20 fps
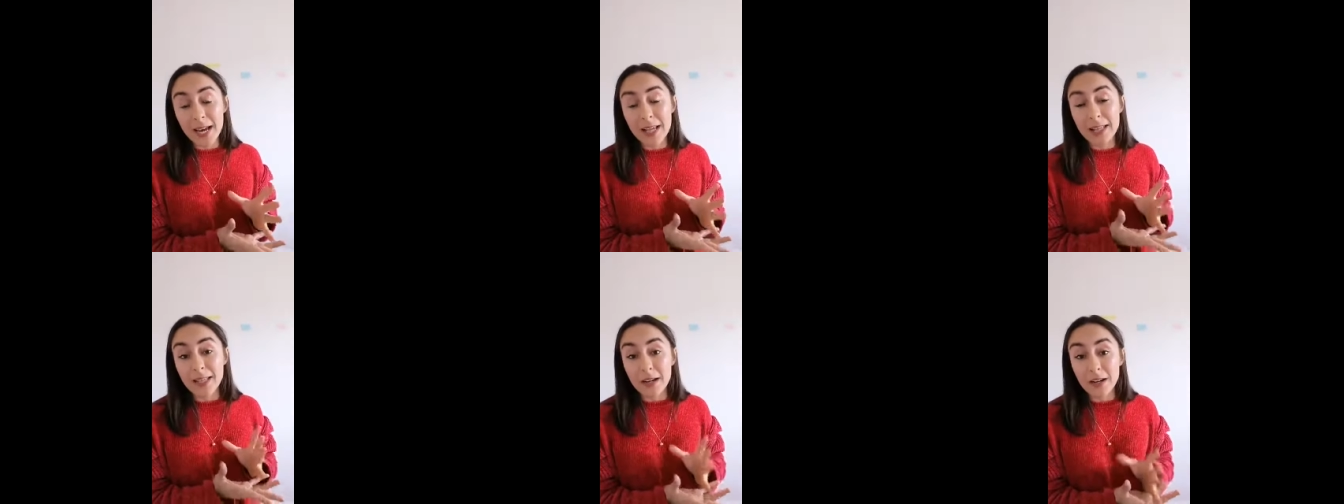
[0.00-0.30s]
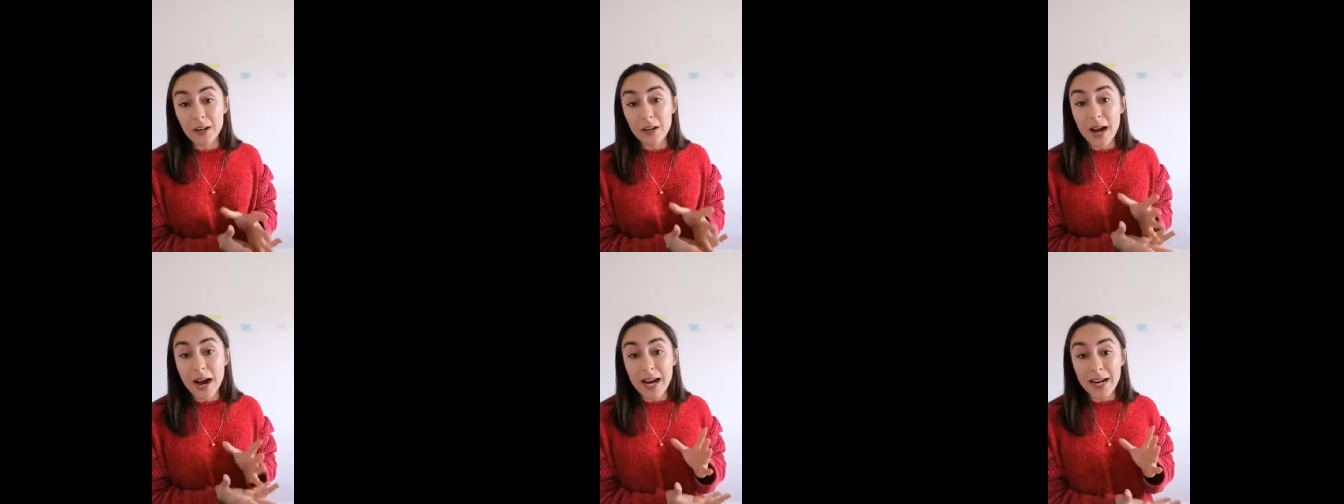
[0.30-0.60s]
and
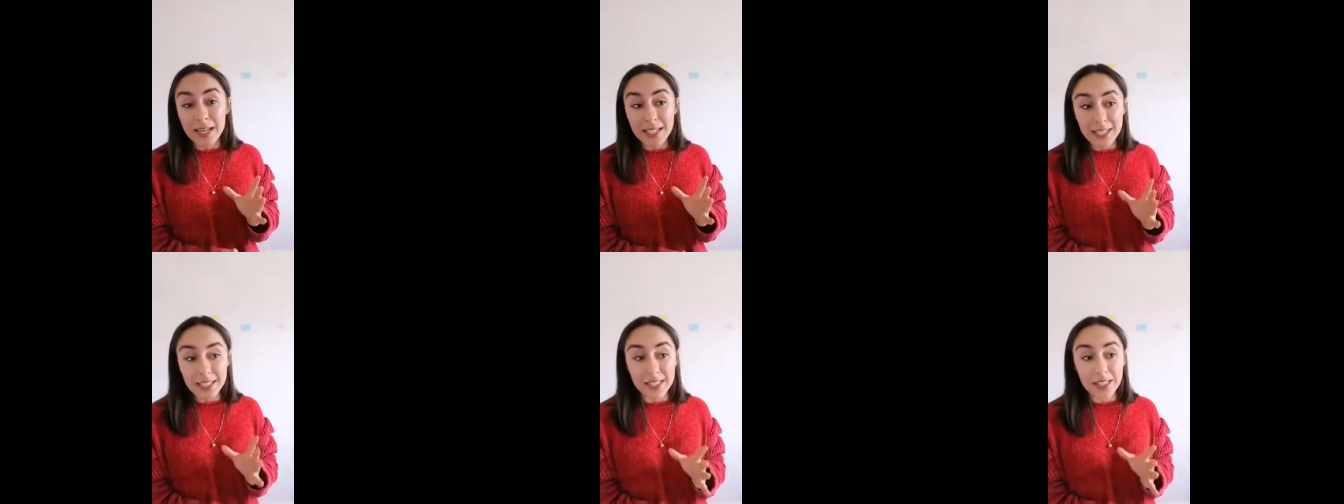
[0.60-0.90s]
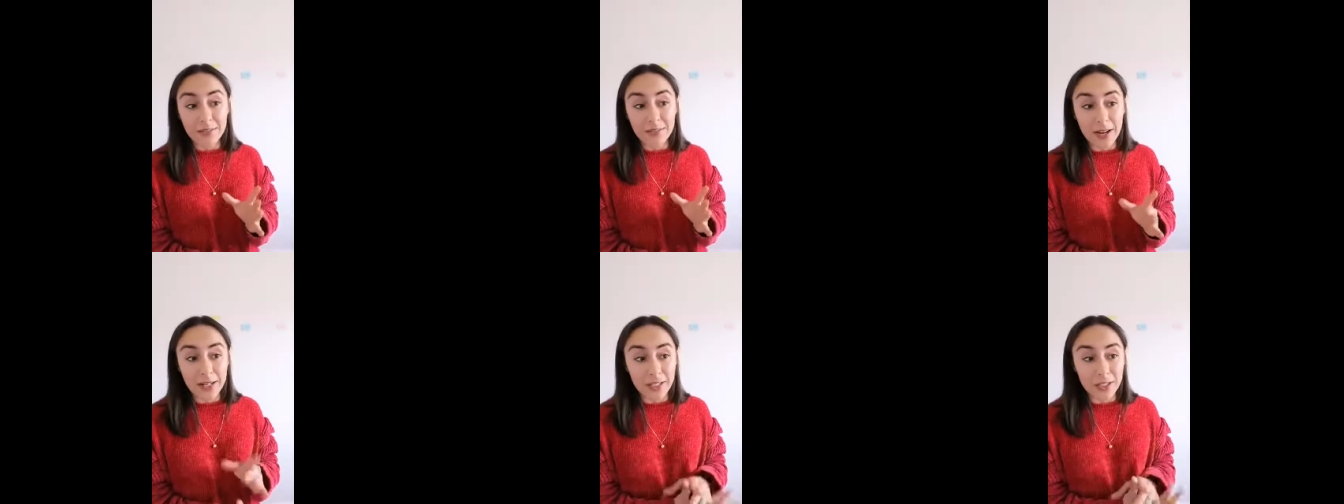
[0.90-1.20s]
they're at a
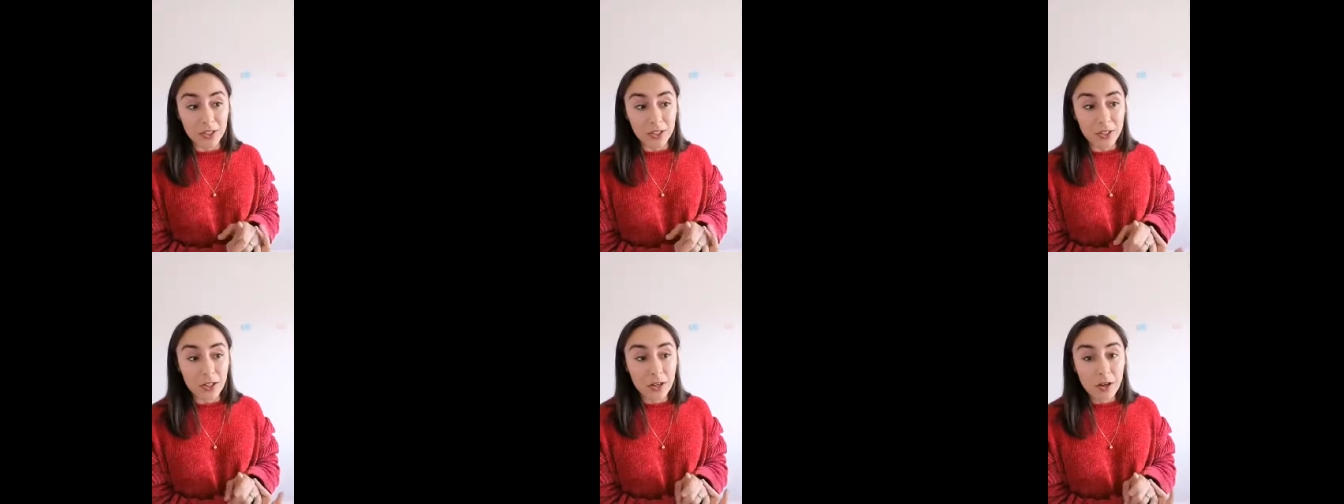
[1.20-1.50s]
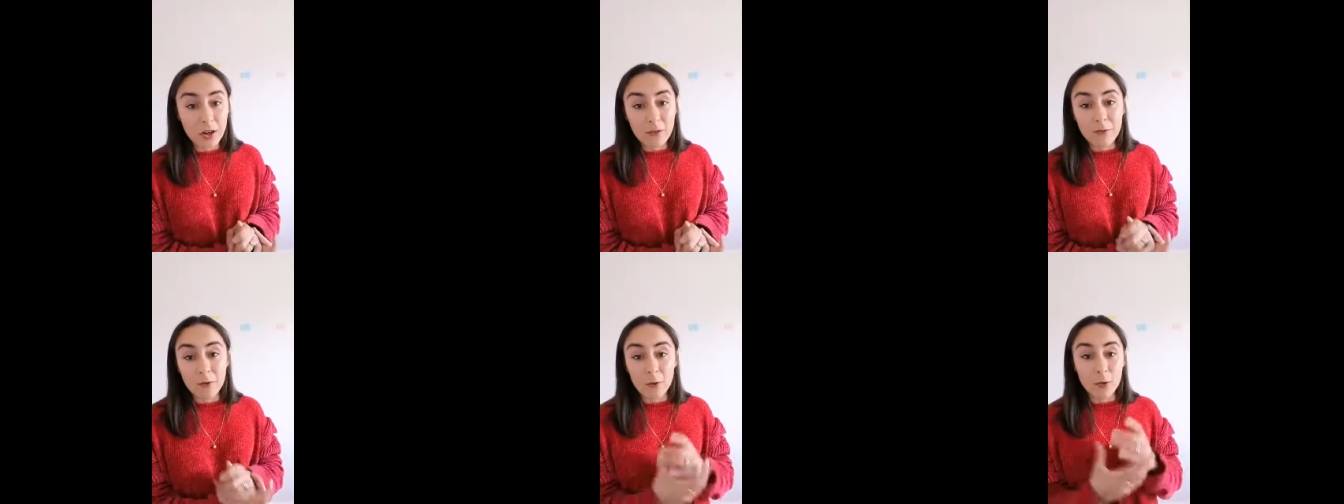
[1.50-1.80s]
disadvantage
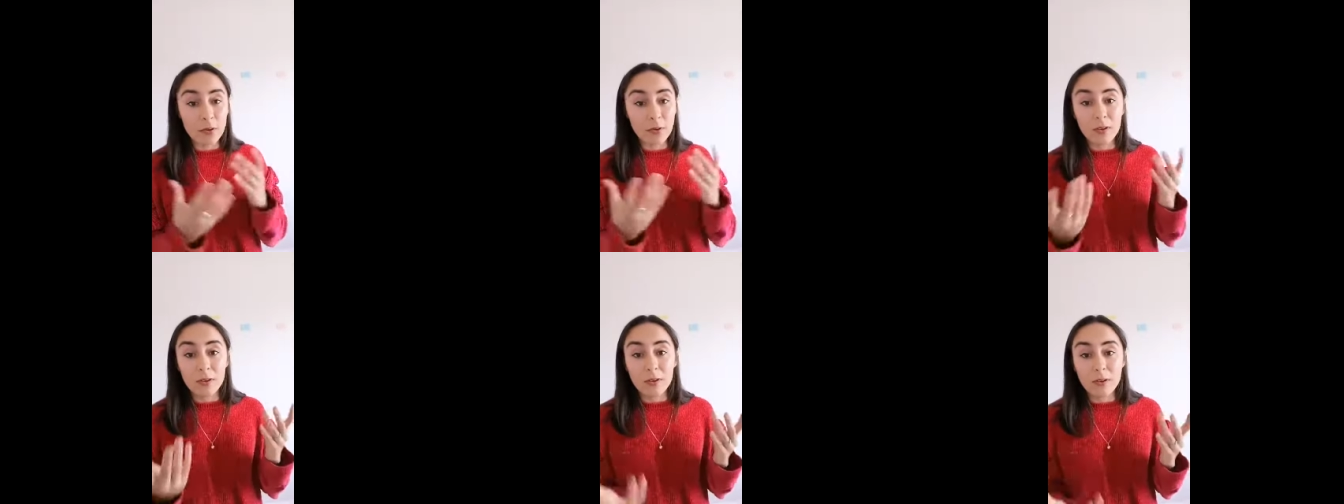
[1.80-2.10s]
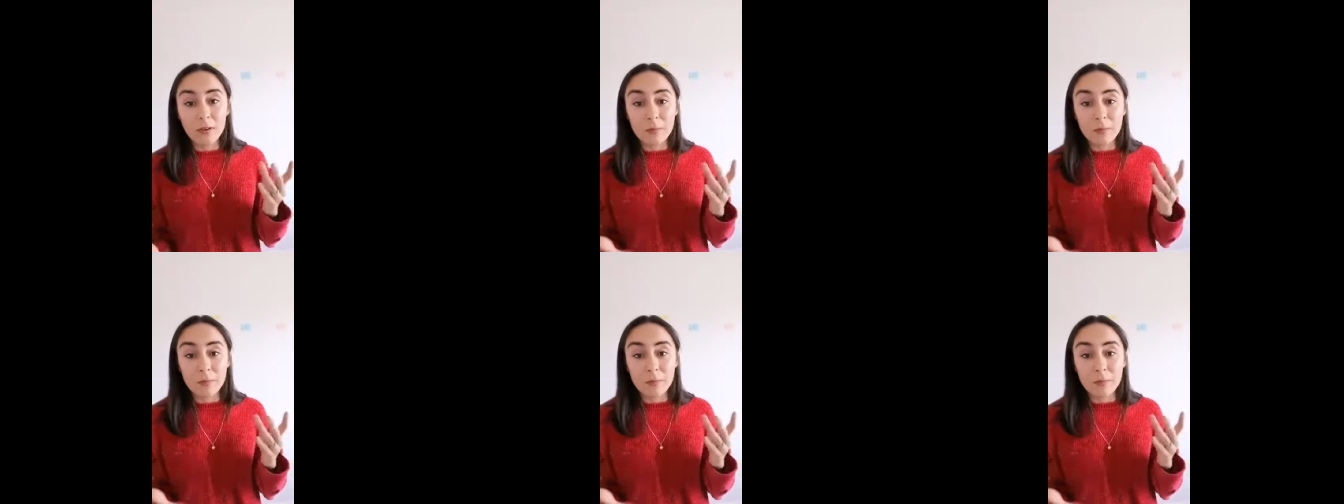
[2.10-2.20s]
for